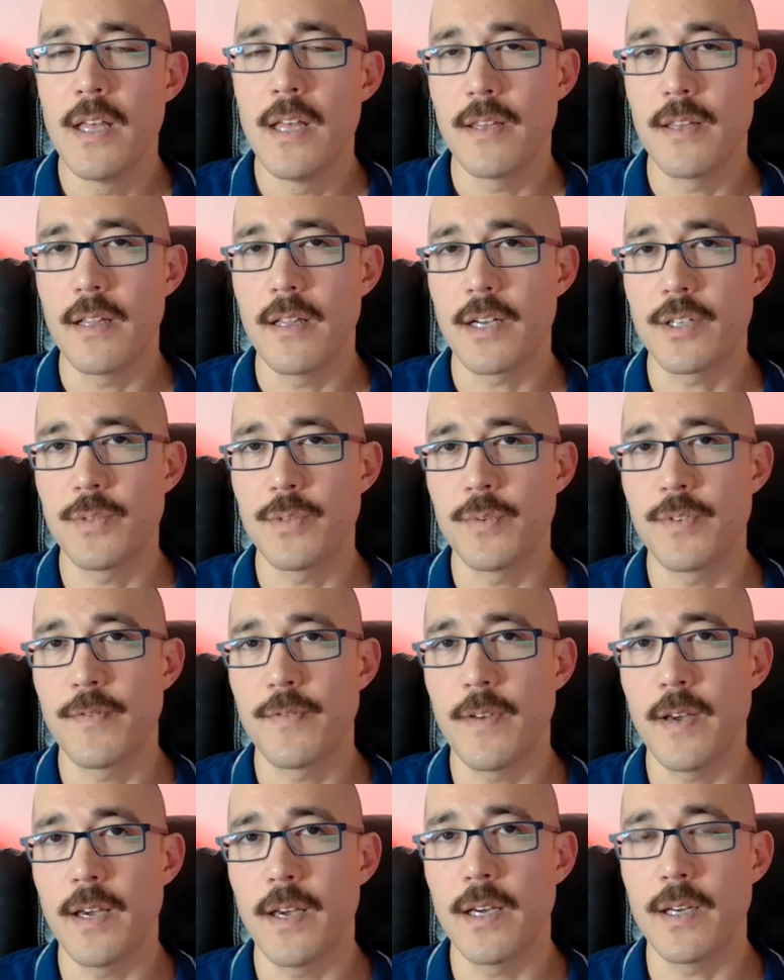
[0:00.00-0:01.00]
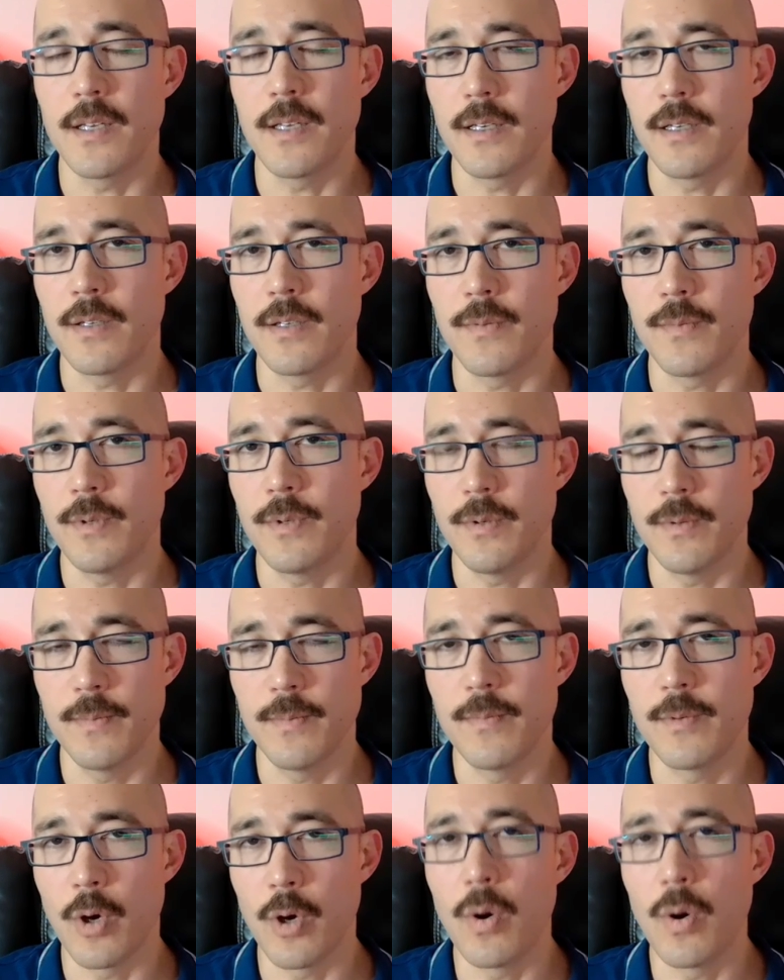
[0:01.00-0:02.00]
The election was fake. You
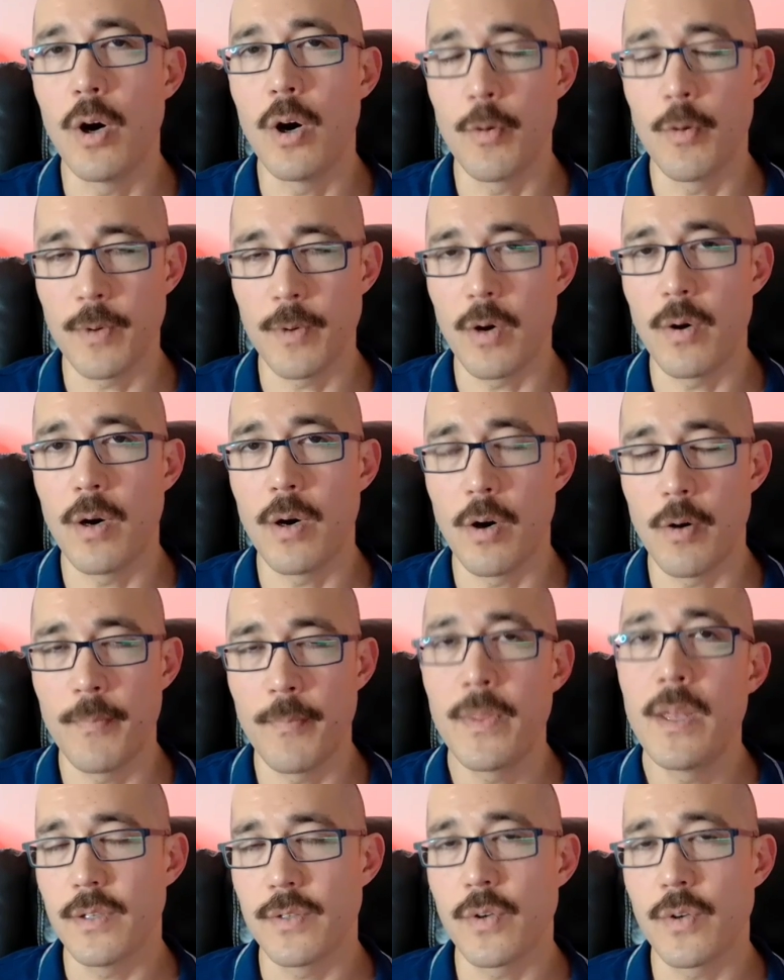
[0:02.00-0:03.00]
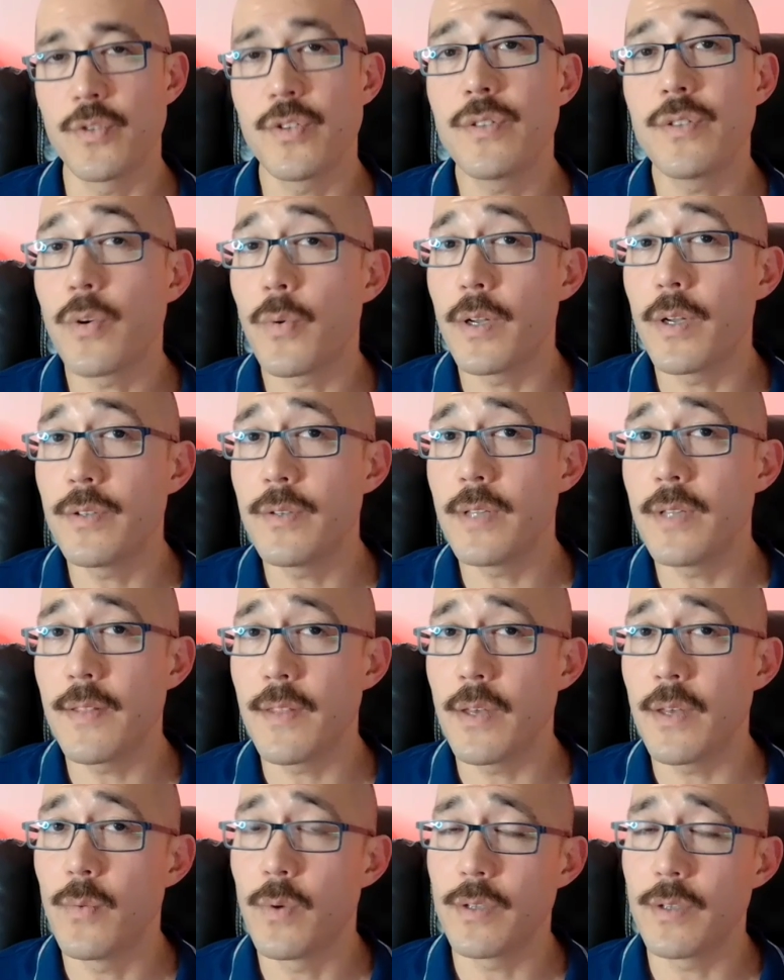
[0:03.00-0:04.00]
go home, go home." The socialists don't want to do that.
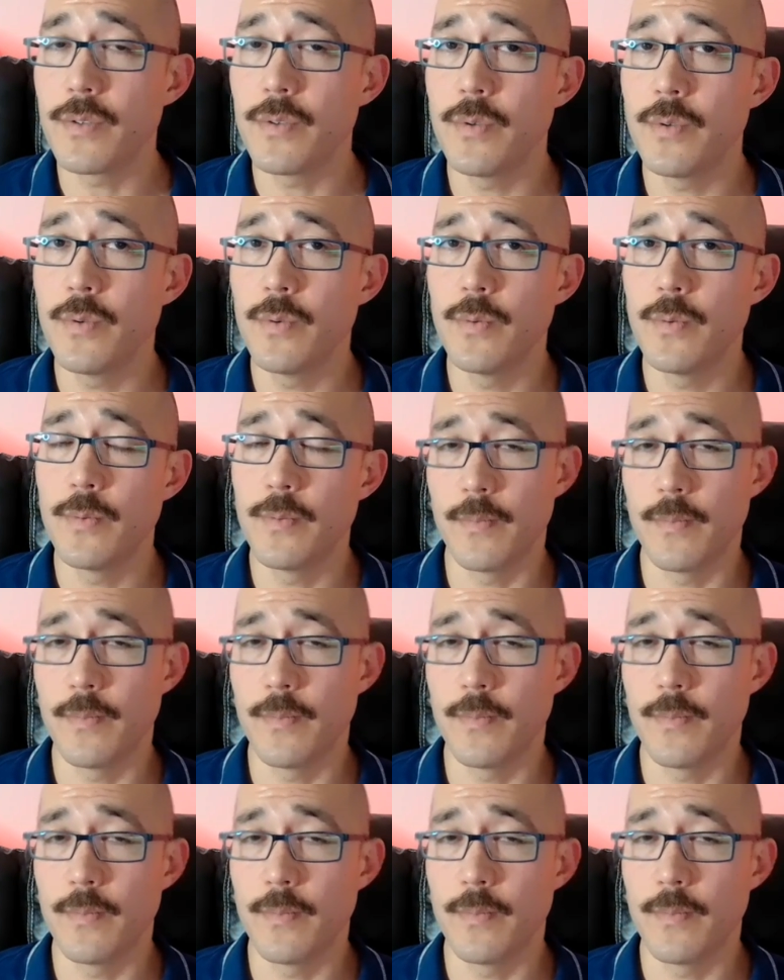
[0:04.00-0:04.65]
They want to,